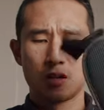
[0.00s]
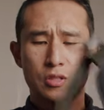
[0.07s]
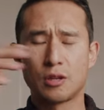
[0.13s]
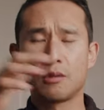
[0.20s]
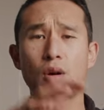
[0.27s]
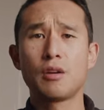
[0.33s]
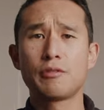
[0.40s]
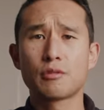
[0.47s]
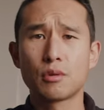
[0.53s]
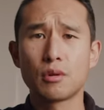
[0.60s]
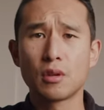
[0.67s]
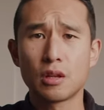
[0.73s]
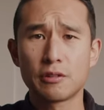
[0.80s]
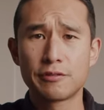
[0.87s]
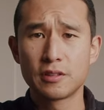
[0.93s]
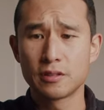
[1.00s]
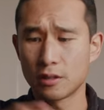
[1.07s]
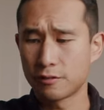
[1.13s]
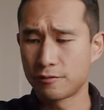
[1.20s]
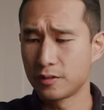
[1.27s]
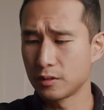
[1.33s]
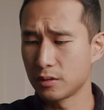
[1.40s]
So overall, I,
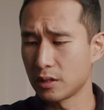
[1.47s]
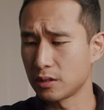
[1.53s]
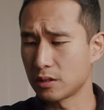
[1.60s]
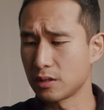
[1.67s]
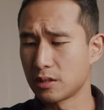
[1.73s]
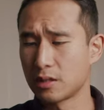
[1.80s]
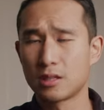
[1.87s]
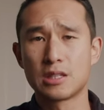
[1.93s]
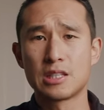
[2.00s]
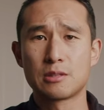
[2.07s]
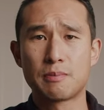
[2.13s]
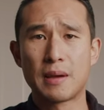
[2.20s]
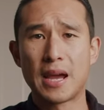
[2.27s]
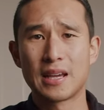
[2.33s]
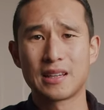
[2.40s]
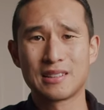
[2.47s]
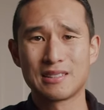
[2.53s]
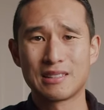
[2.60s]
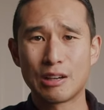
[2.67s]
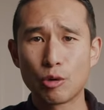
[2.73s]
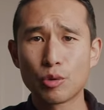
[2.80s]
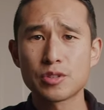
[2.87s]
I feel that this bag
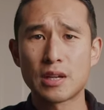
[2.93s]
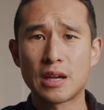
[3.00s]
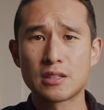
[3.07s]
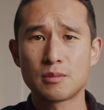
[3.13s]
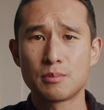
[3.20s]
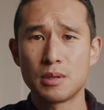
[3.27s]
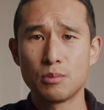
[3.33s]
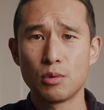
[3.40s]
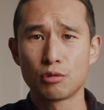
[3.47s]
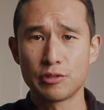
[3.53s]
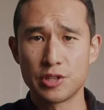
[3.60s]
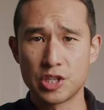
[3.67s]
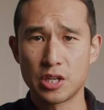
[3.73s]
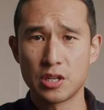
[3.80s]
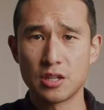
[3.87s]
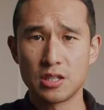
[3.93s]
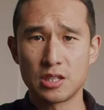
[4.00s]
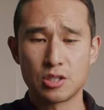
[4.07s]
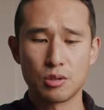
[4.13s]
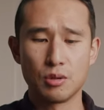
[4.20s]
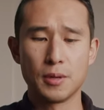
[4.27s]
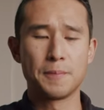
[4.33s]
also has a bit more rigidity
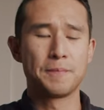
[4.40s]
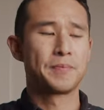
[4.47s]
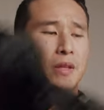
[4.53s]
to it.